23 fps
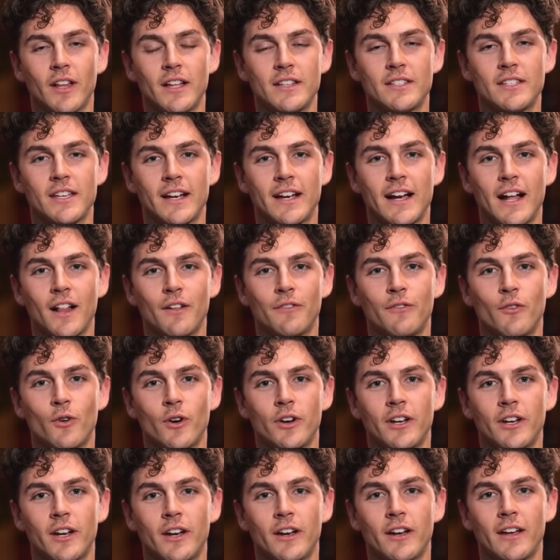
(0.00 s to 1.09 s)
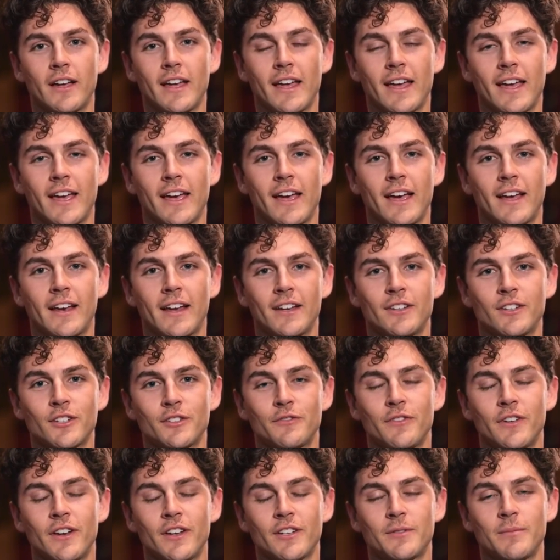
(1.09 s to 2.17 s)
Valencia, California, and I
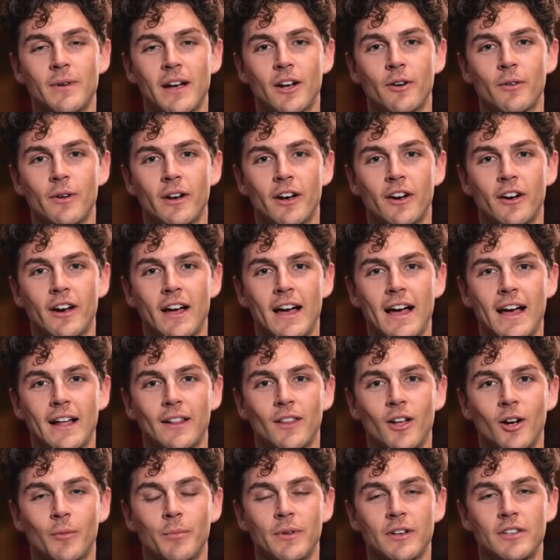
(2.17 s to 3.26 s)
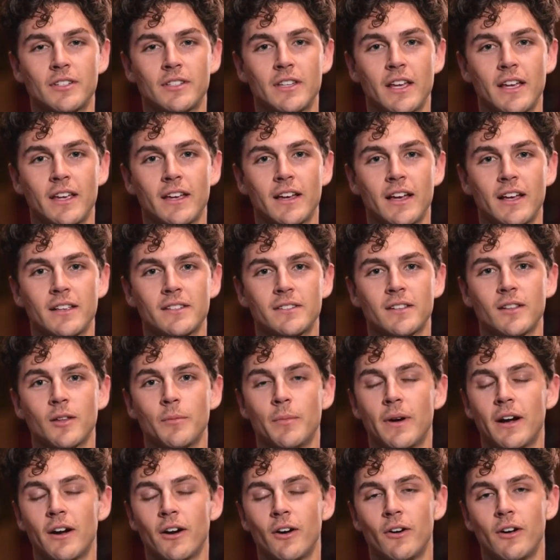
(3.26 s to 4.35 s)
just finished my career at Long Beach State as a
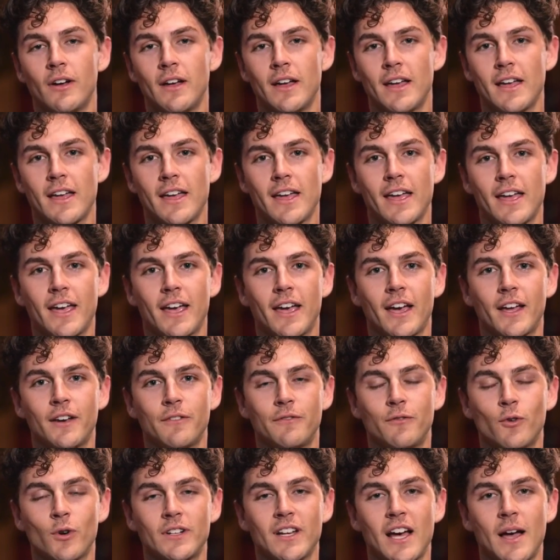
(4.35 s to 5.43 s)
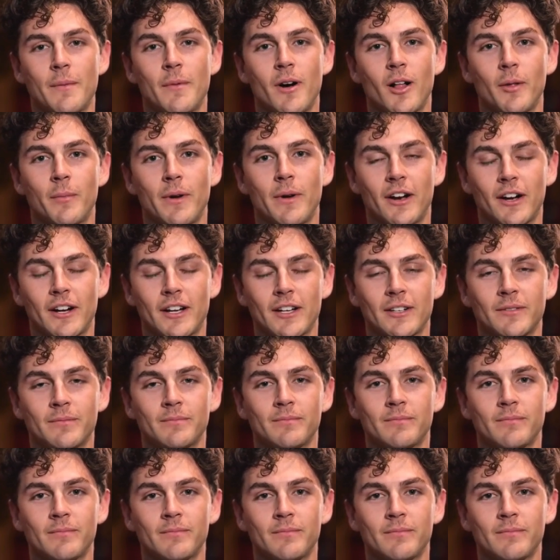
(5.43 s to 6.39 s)
Libero and four-time All-American.